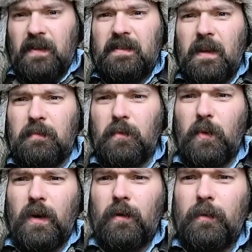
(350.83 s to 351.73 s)
except
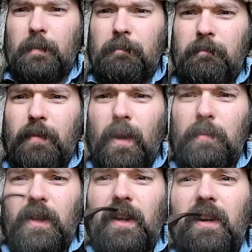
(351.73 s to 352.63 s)
we're a
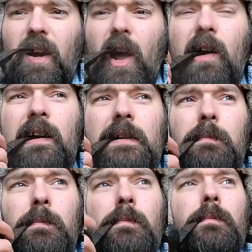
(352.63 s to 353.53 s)
republic.
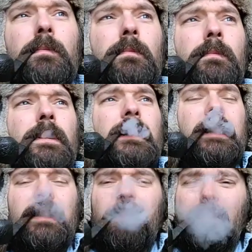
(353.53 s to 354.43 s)
And
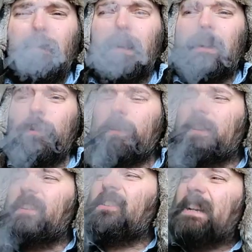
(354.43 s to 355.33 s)
as somebody who is a
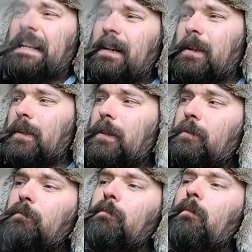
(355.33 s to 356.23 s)
senator,
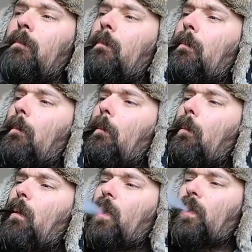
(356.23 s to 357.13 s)

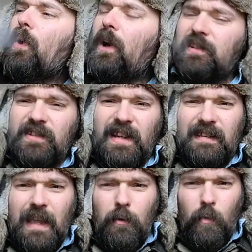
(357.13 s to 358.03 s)
a seat
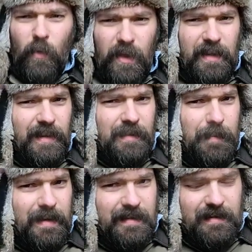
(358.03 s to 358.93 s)
that really doesn't
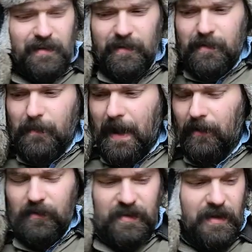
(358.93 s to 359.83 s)
make sense in a
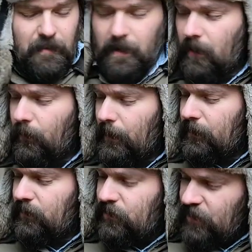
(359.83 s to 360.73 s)
democracy. If we
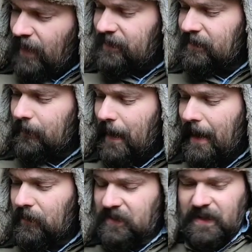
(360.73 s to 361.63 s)
were just a
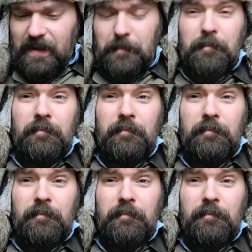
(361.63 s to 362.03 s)
democracy,